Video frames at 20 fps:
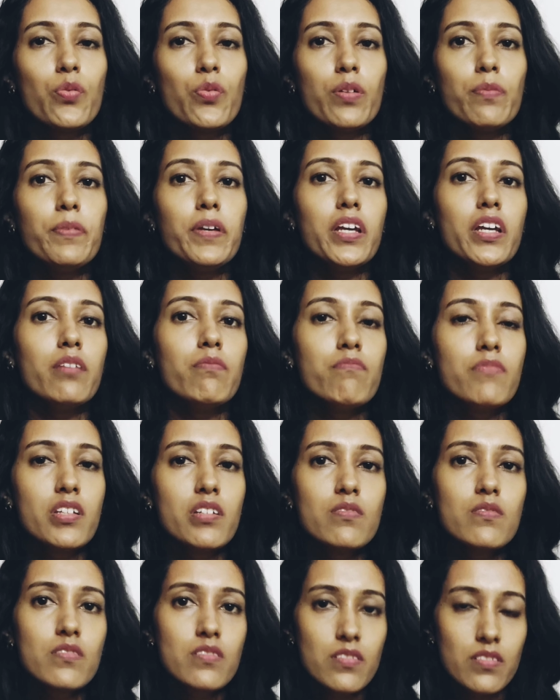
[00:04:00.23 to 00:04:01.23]
will be
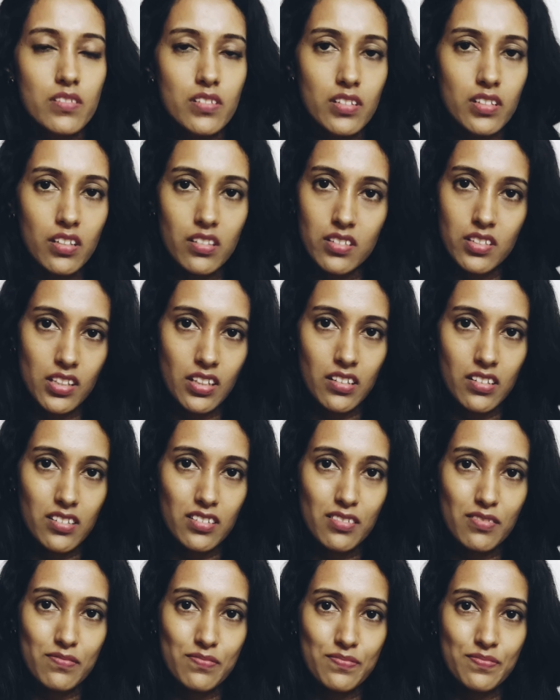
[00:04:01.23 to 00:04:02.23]
immune to the
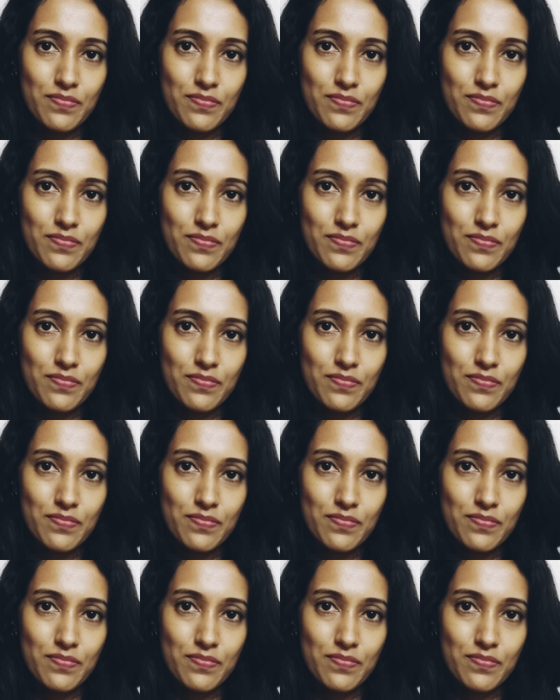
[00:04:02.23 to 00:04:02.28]
disease.